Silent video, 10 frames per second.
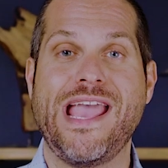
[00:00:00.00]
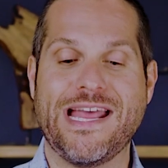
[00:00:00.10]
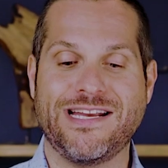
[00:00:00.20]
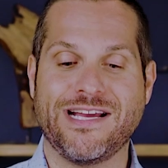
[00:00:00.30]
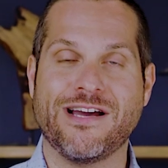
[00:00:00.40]

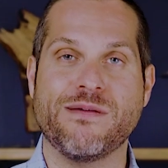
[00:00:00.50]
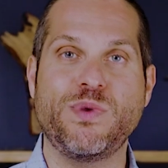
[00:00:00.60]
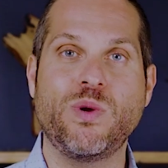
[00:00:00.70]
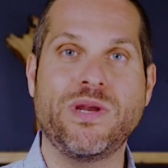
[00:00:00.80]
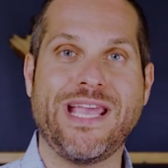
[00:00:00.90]
and to
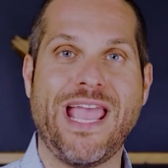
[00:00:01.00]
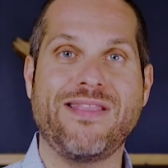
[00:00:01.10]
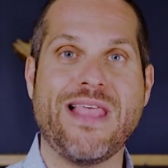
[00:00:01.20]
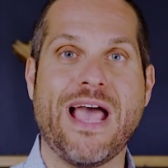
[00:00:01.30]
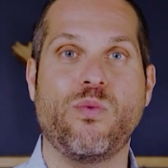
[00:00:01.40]

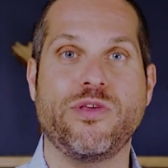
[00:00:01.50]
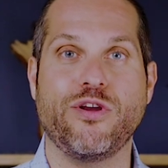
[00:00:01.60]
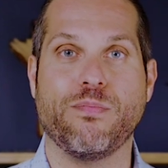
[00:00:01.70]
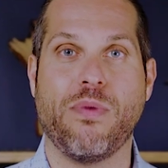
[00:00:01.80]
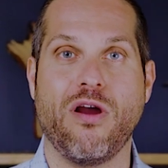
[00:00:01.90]
communicate that with
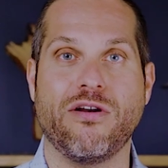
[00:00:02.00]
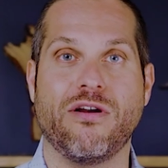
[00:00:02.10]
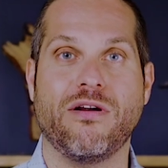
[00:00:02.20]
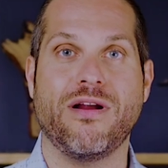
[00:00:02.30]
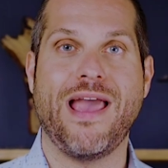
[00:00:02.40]
your
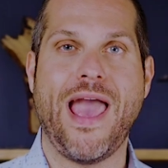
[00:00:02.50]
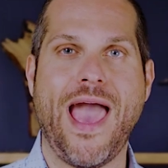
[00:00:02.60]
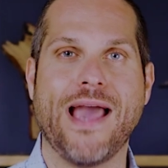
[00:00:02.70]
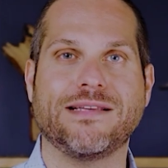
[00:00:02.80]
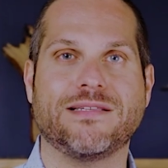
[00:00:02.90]
partner
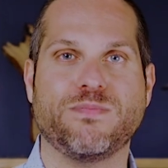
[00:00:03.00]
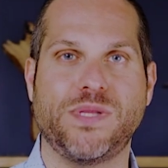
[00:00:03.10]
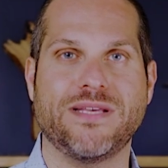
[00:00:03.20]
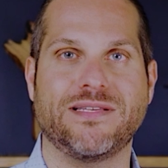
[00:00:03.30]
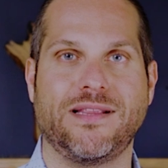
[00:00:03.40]

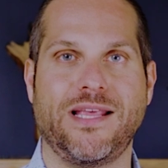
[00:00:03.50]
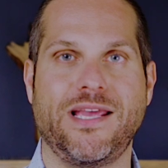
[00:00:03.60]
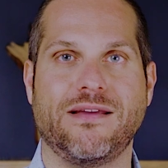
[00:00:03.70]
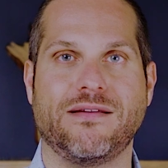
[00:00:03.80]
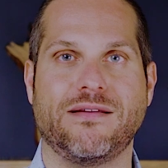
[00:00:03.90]
explicitly.
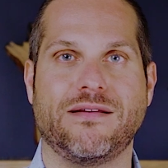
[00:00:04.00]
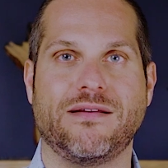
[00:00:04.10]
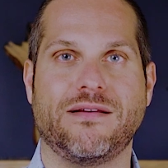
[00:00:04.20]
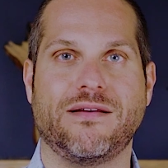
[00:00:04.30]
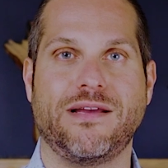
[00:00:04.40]

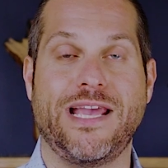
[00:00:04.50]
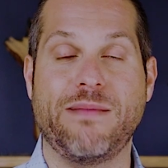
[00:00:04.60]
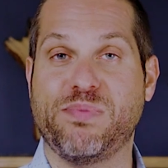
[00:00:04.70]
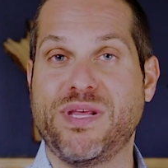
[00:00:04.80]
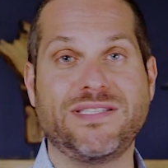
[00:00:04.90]

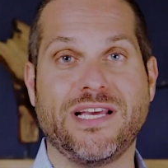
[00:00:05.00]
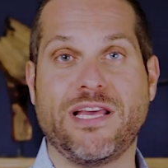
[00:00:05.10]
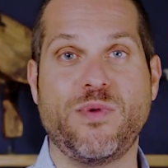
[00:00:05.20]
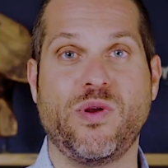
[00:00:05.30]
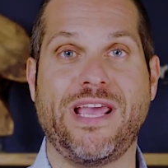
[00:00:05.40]
Implicit
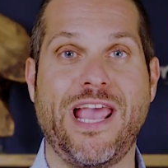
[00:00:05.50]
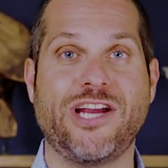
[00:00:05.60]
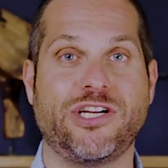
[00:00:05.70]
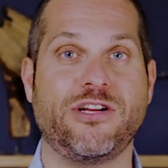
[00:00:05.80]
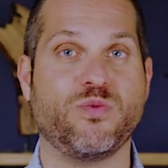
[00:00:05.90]

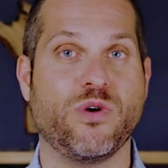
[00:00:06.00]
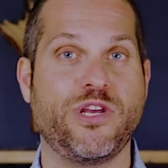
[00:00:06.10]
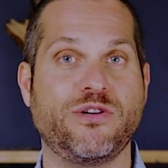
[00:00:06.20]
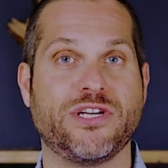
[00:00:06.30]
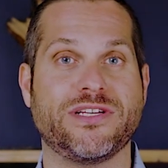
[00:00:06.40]
communication is where
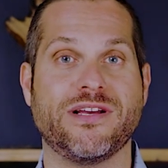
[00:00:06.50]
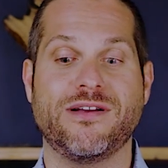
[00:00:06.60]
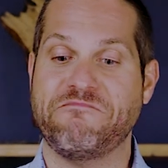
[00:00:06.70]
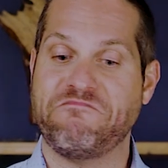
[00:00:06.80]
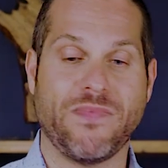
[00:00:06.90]
you just
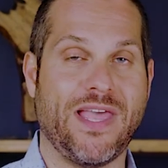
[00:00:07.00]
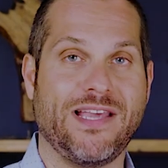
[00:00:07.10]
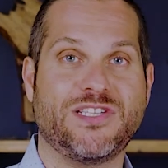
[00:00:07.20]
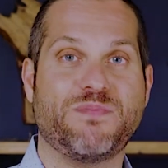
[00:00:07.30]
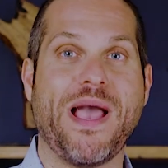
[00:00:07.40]

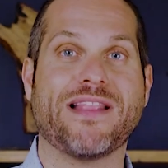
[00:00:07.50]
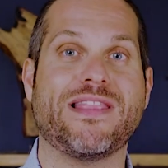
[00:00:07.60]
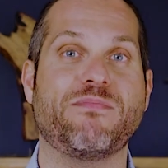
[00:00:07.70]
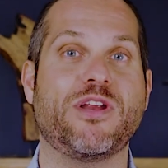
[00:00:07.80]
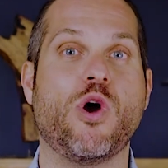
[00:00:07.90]
expect
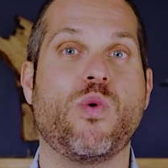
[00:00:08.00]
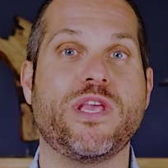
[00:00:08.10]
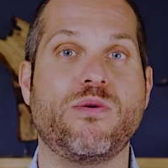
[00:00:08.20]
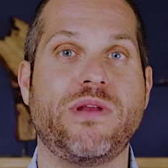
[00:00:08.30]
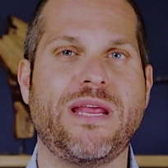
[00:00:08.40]
them to know
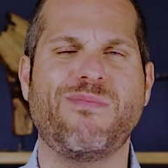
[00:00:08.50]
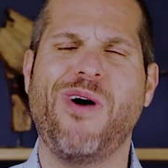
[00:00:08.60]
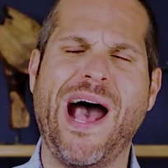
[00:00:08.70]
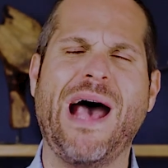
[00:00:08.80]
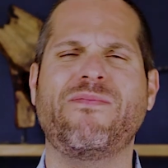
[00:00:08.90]
what you need.
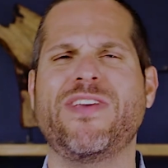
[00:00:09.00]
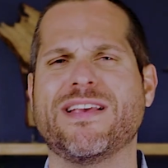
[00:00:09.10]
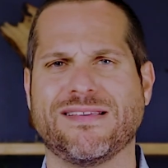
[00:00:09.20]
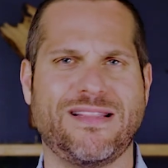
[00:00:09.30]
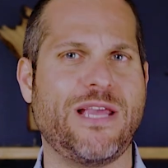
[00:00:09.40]
Well,
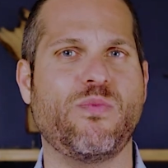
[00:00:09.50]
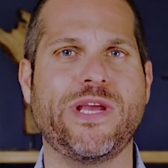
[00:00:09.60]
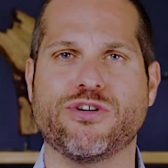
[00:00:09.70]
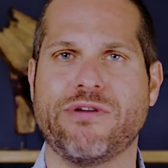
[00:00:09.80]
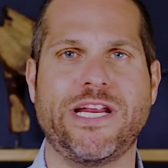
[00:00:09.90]
obviously
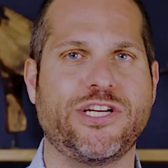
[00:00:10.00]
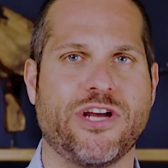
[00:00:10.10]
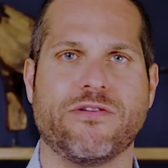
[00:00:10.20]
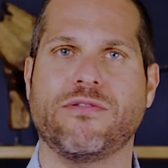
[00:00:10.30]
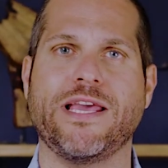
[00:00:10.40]
we treat each
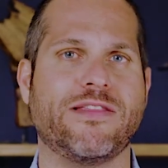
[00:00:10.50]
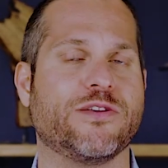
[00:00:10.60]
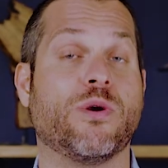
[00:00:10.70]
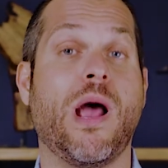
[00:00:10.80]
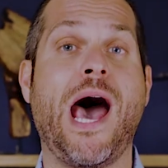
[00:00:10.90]
other like
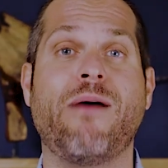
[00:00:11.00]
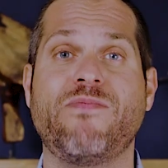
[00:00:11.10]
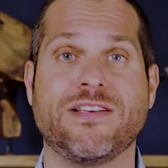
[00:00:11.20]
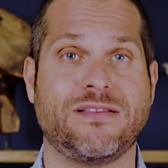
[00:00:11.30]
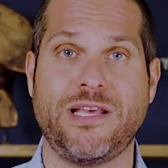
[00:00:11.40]
this, or
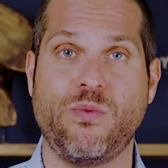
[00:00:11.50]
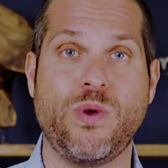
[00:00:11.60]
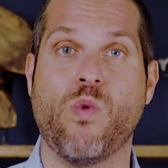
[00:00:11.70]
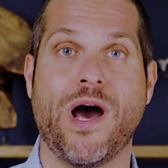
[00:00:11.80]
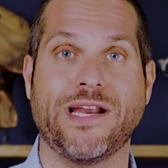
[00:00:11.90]
obviously
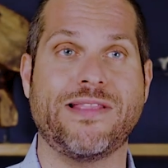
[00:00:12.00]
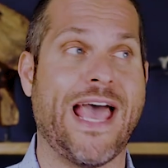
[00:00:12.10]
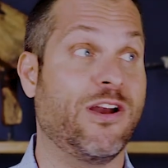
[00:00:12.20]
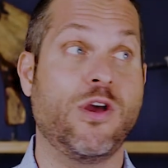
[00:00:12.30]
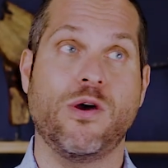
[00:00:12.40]
we wanted
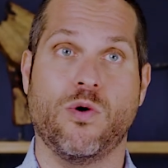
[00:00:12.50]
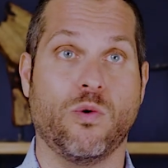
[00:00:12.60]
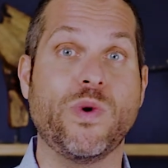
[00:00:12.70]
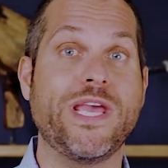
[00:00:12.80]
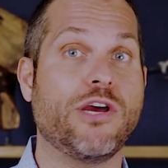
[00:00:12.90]
that, or
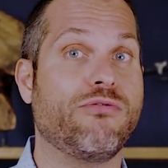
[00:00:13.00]
we